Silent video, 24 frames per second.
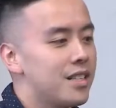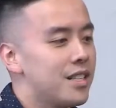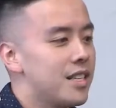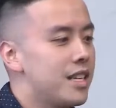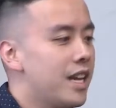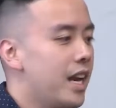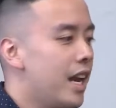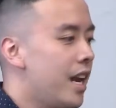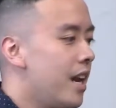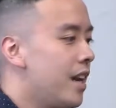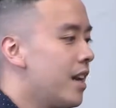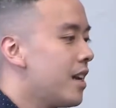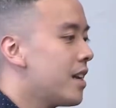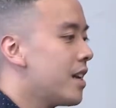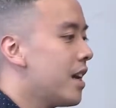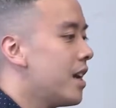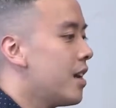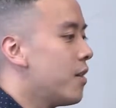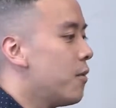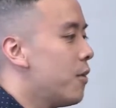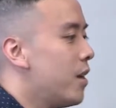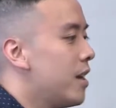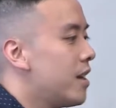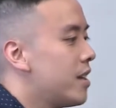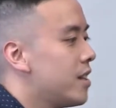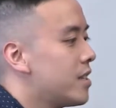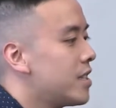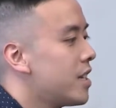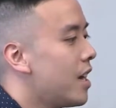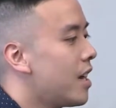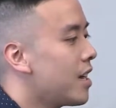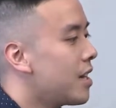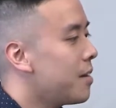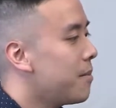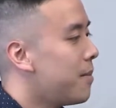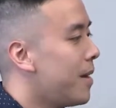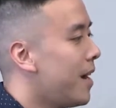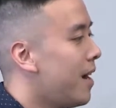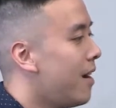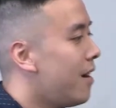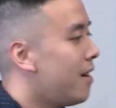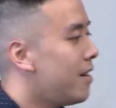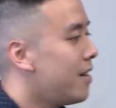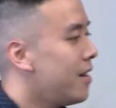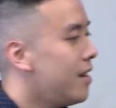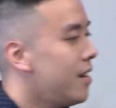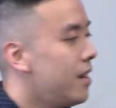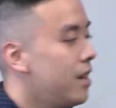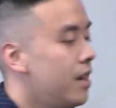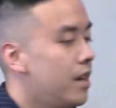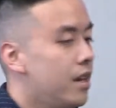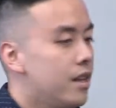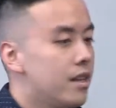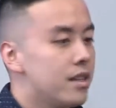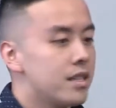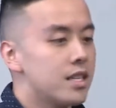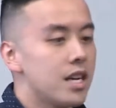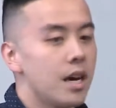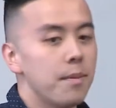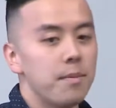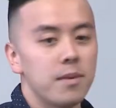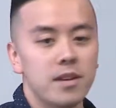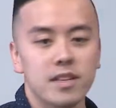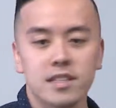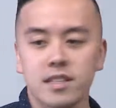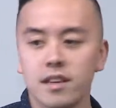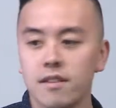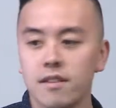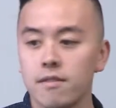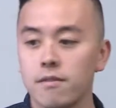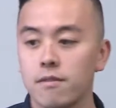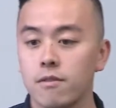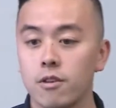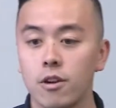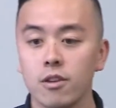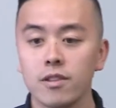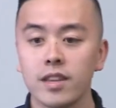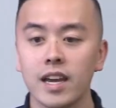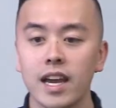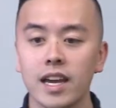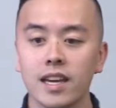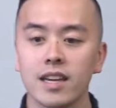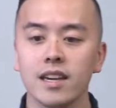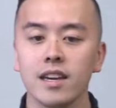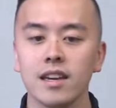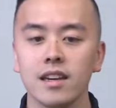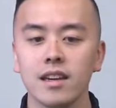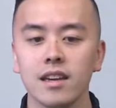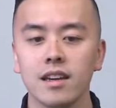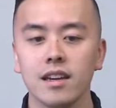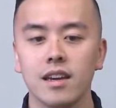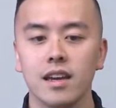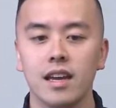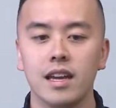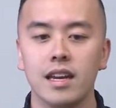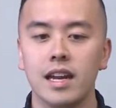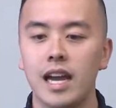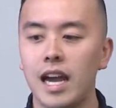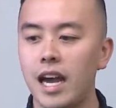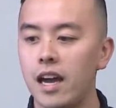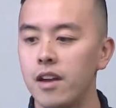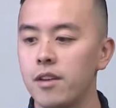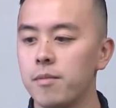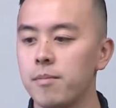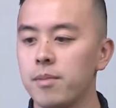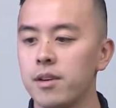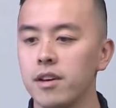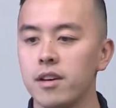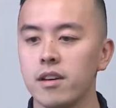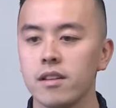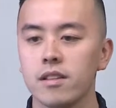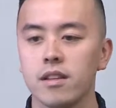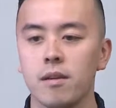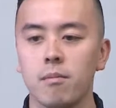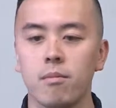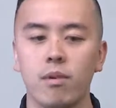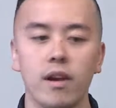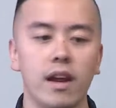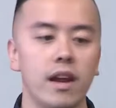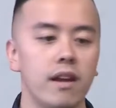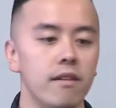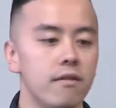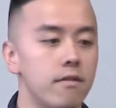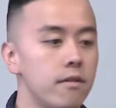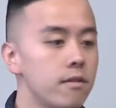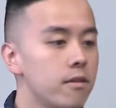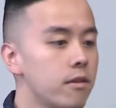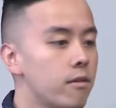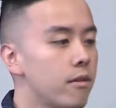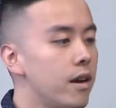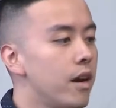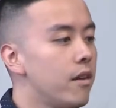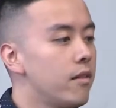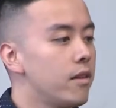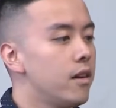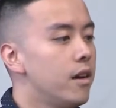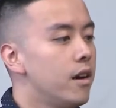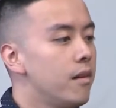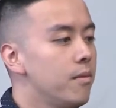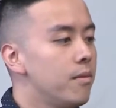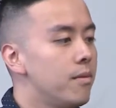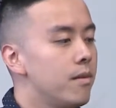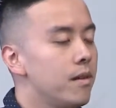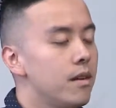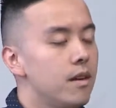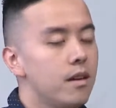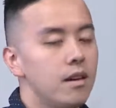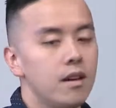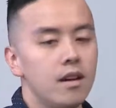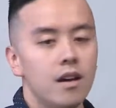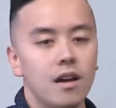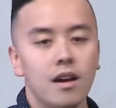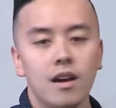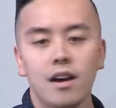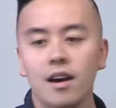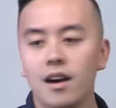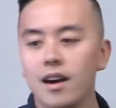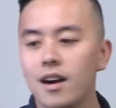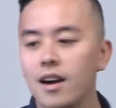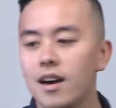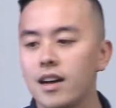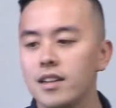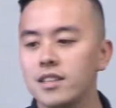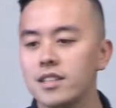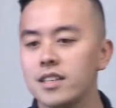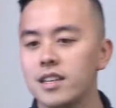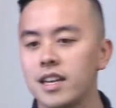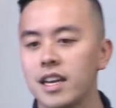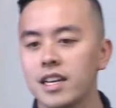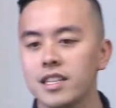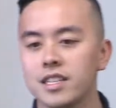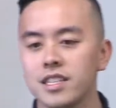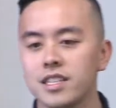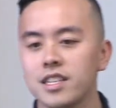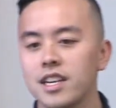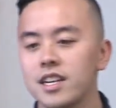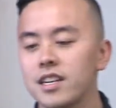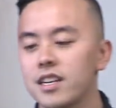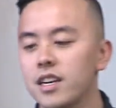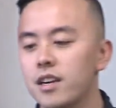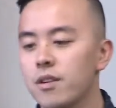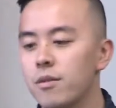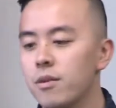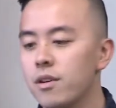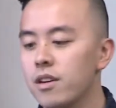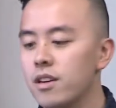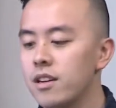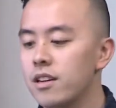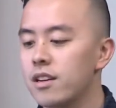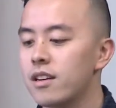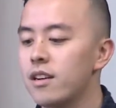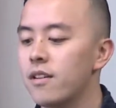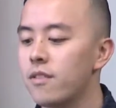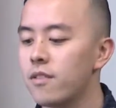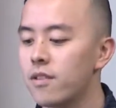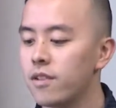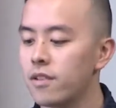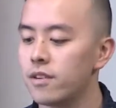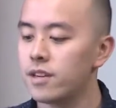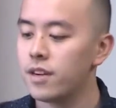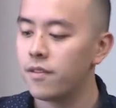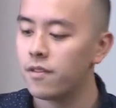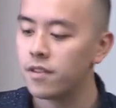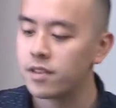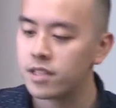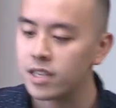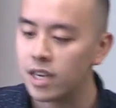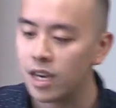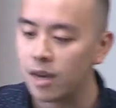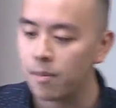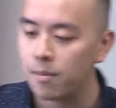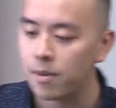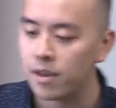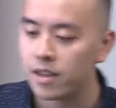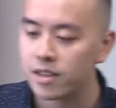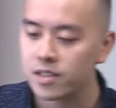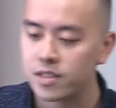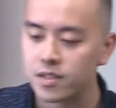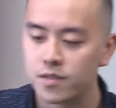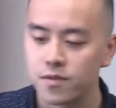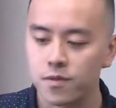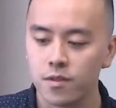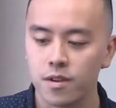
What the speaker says: Today, kind of want to talk about the topics of growth hacking and how to build a brand from the ground up. Today's agenda, we're going to cover different topics